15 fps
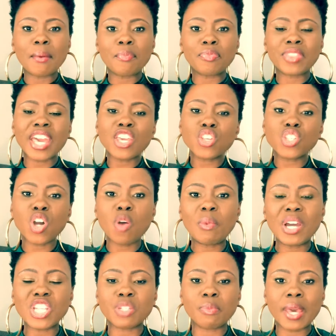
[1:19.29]
Thank you so
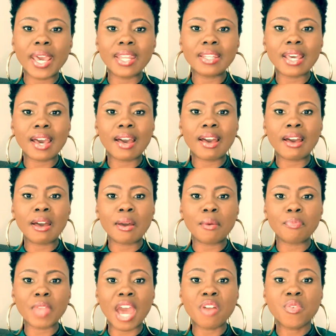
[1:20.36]
much, man.
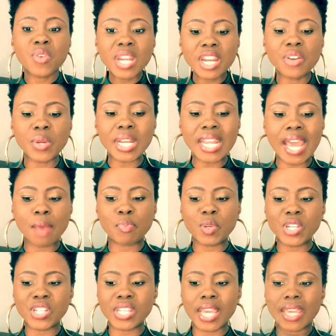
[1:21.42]
I really
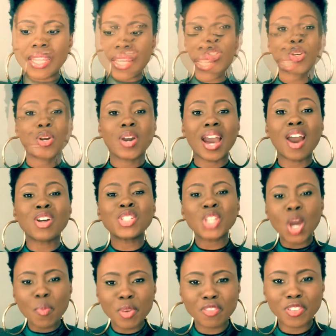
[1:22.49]
appreciate it. So our
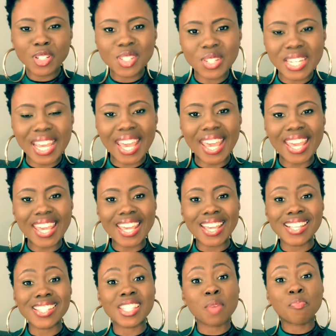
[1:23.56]
topic for today
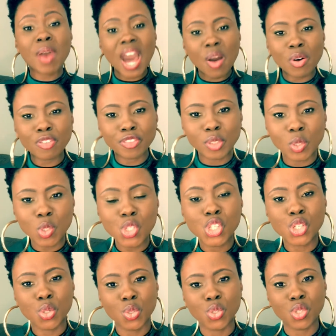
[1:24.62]
is the powerful
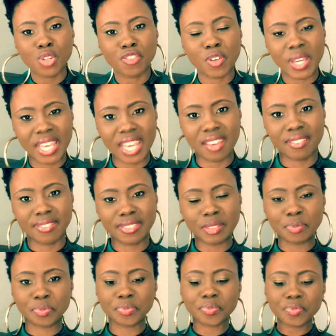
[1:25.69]
choose to forgive.
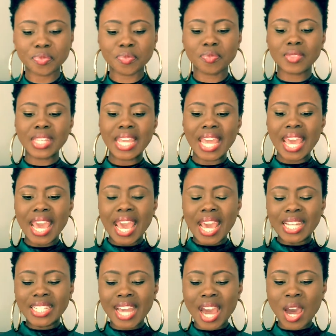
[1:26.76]

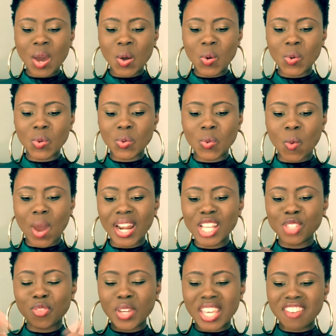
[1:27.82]
Now, what does
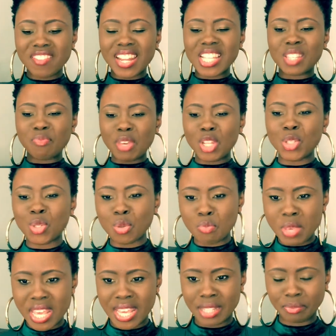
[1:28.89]
forgiveness mean to me?